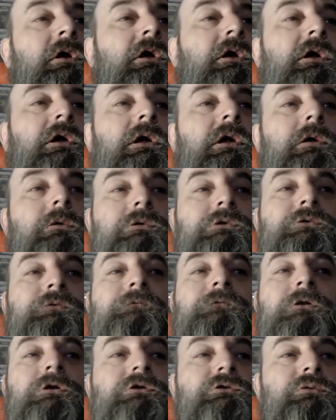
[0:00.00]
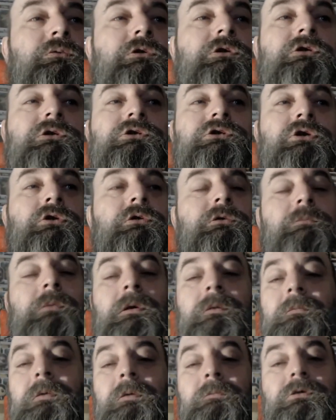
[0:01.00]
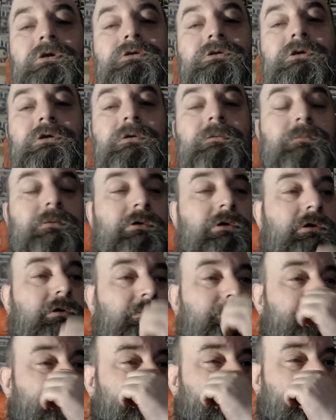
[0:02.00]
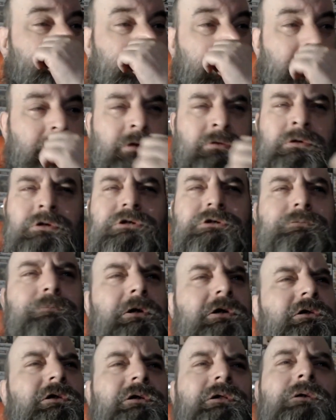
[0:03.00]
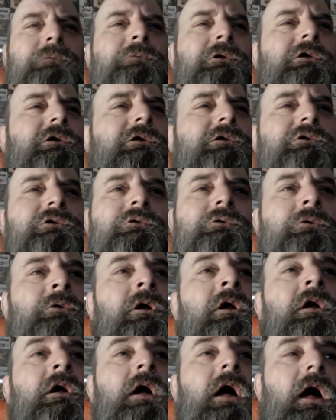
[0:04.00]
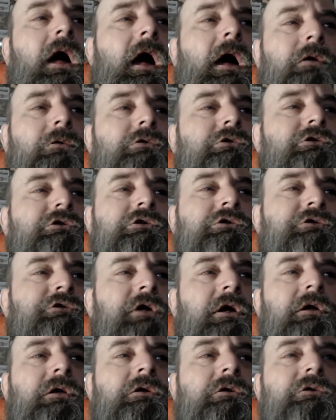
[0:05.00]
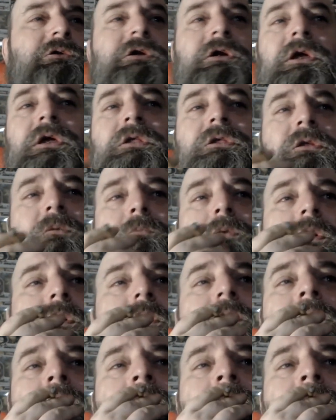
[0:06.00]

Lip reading: He was the first one to join my membership. I don't expect anybody to. I was just honored to get the button.